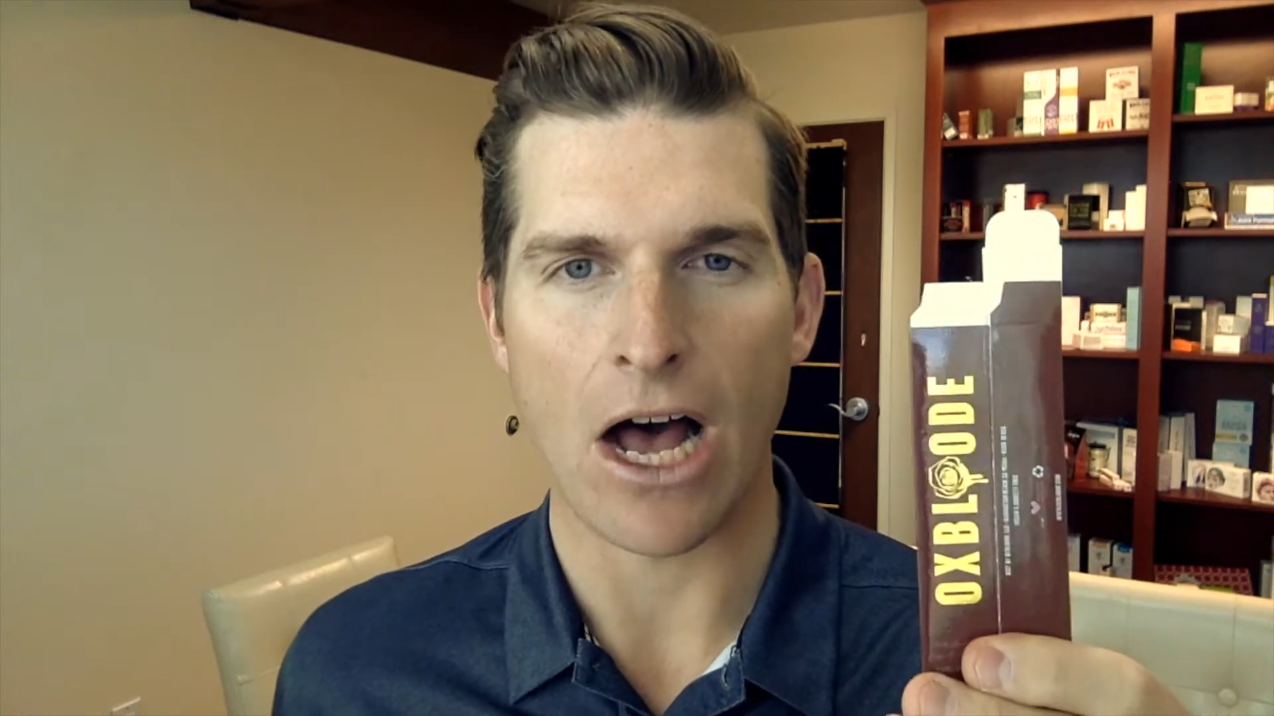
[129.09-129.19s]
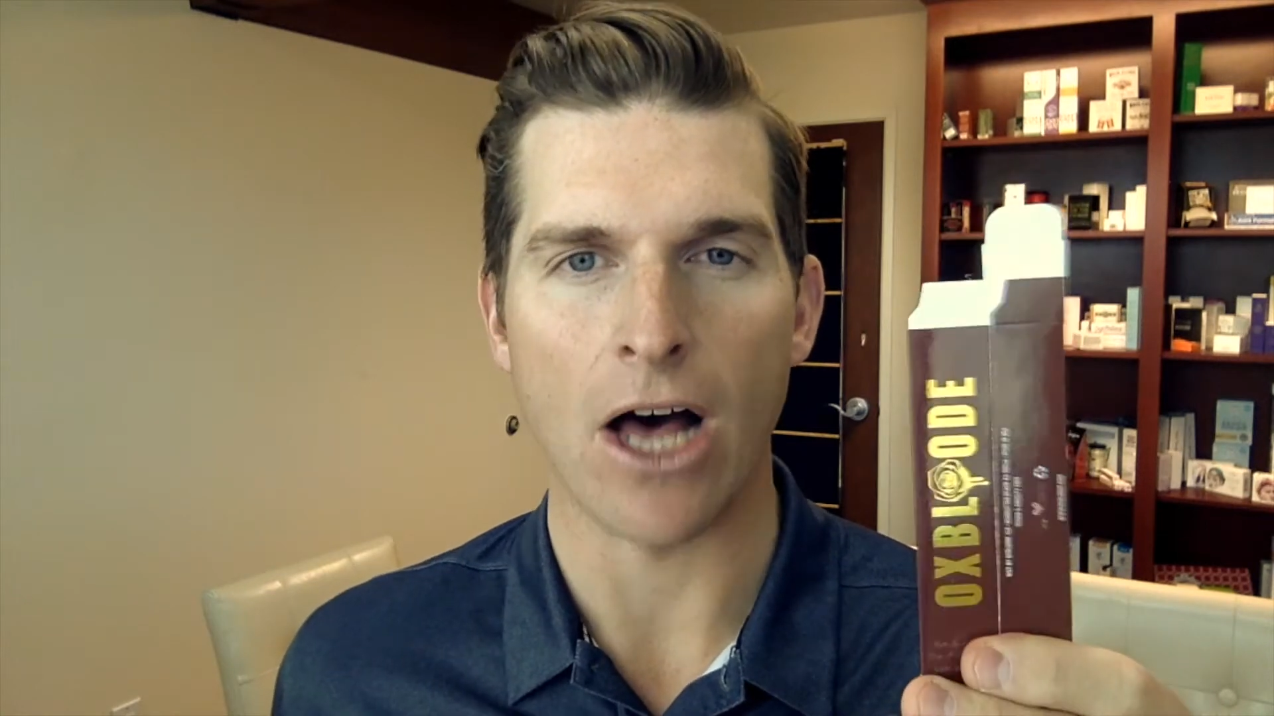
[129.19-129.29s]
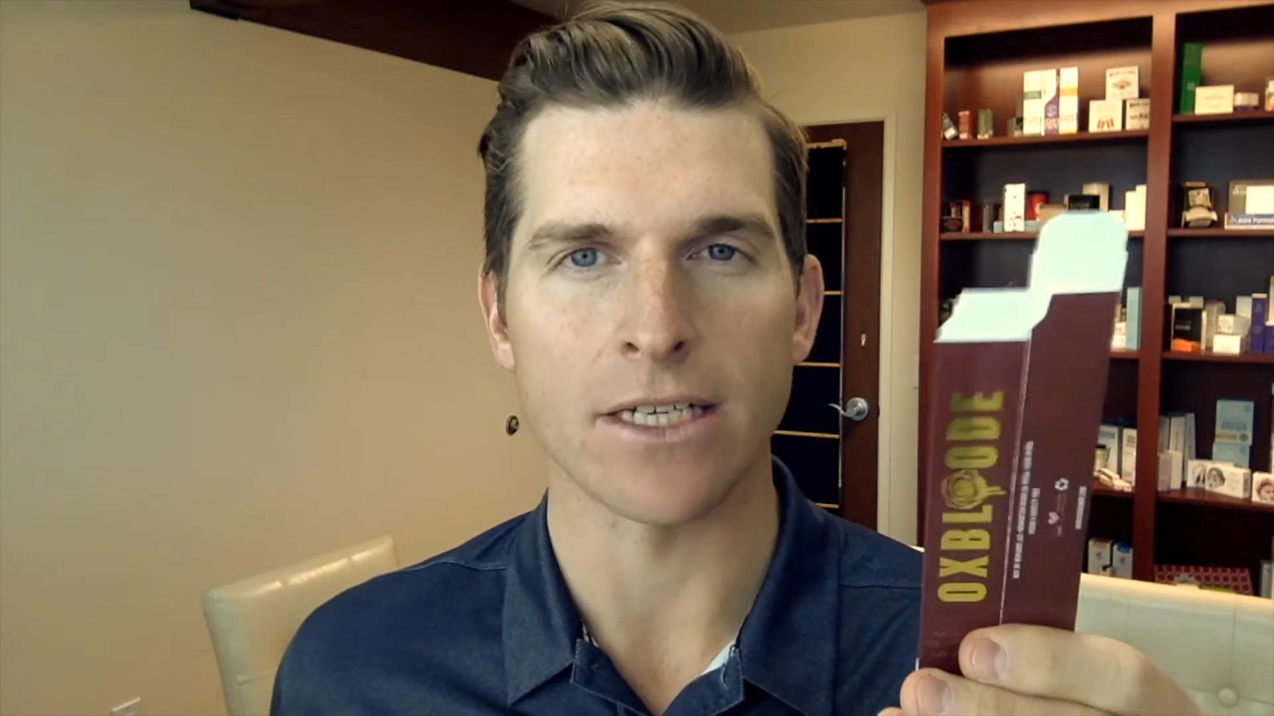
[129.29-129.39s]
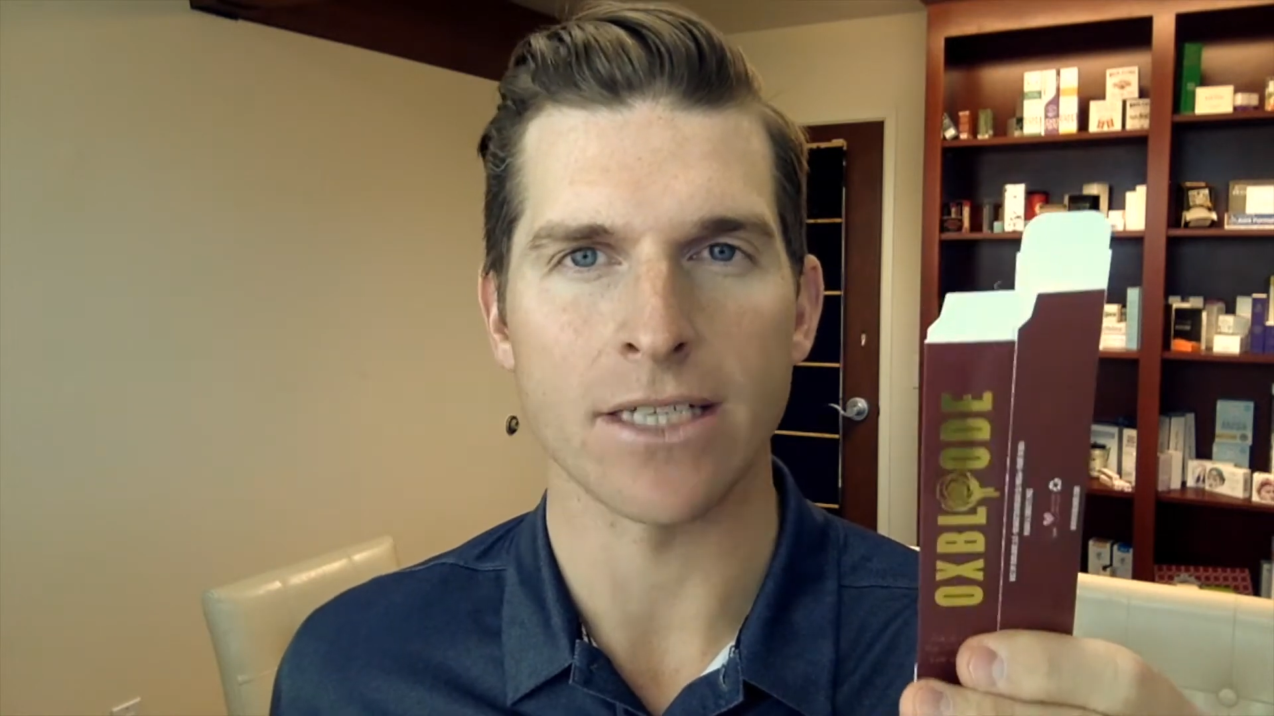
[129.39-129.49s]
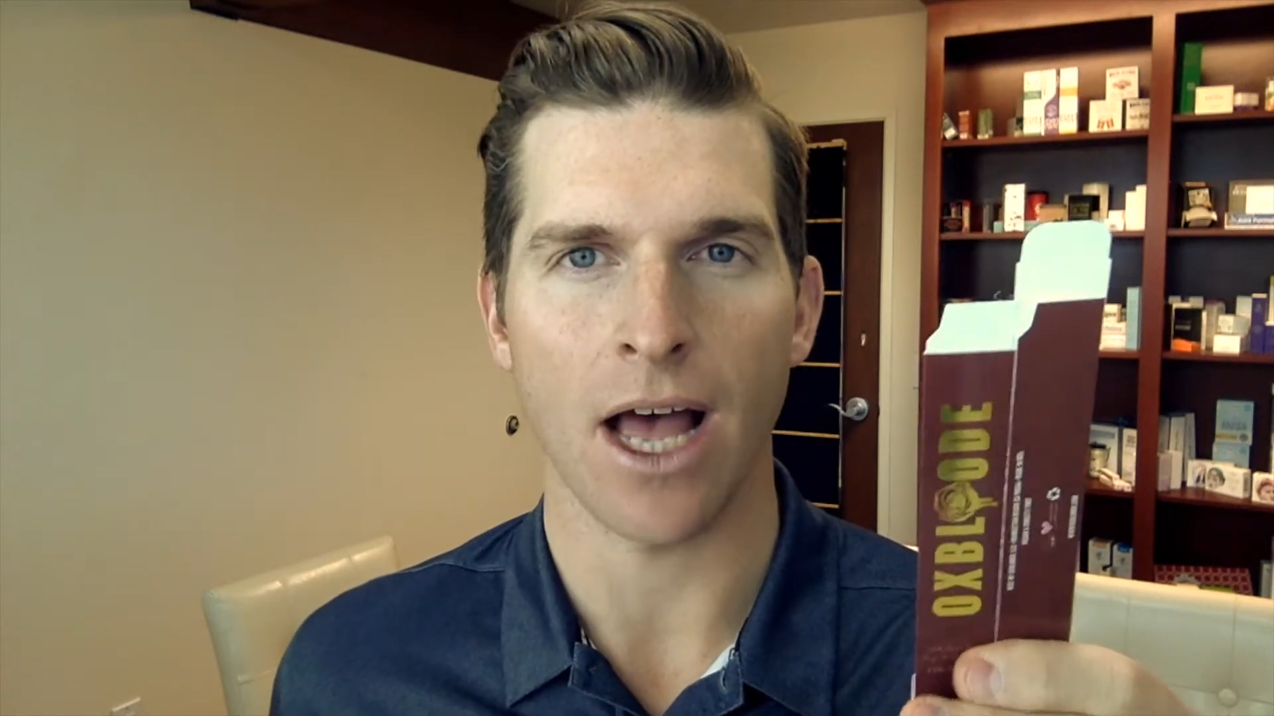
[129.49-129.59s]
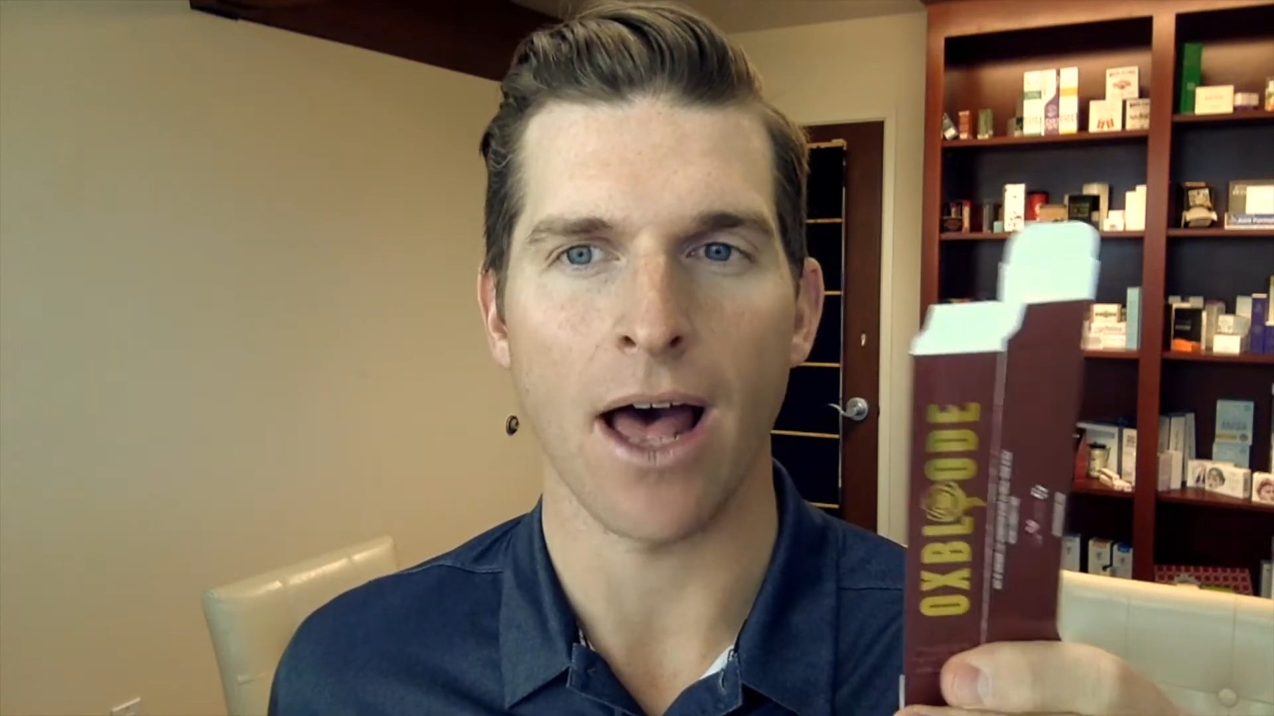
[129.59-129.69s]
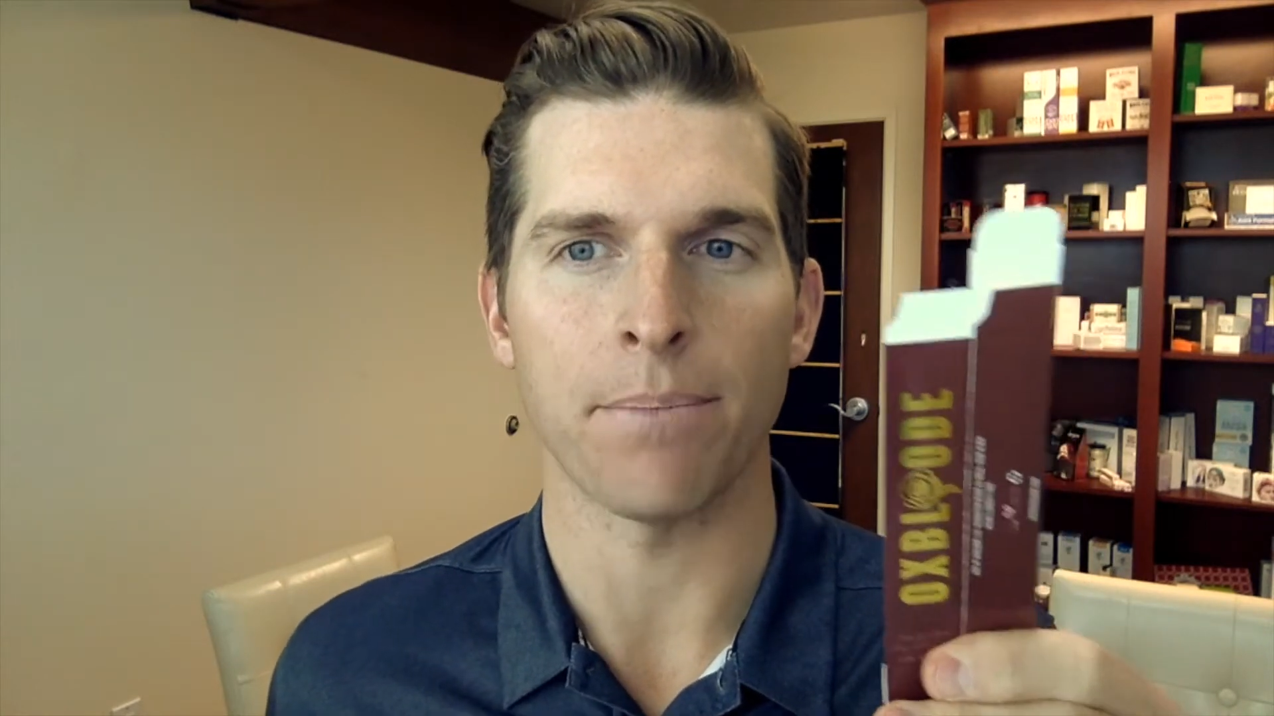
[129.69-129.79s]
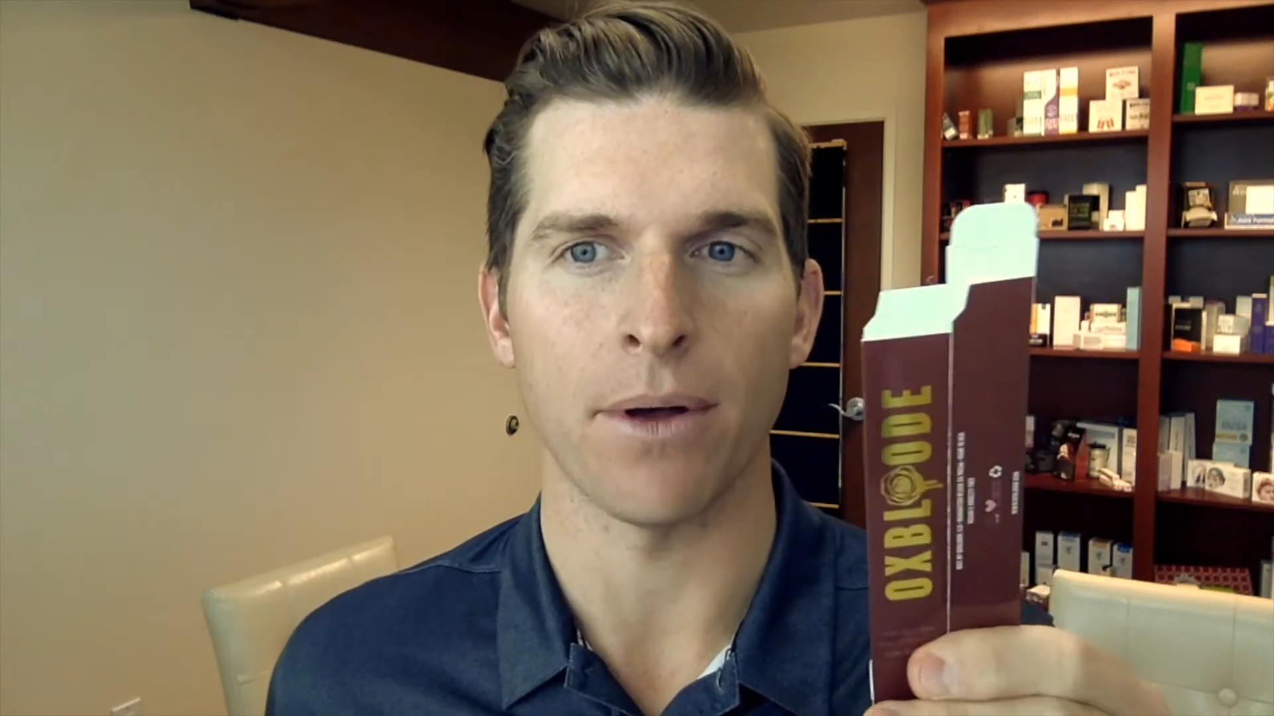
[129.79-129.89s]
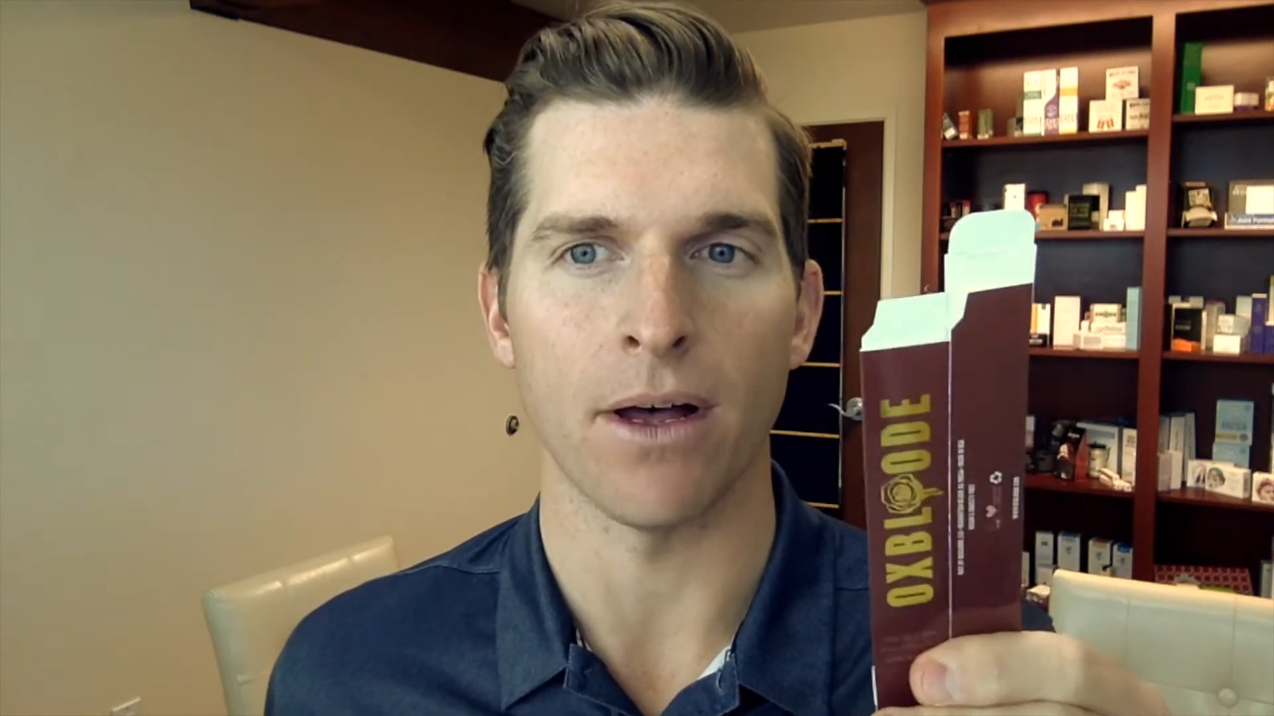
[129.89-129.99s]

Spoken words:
on top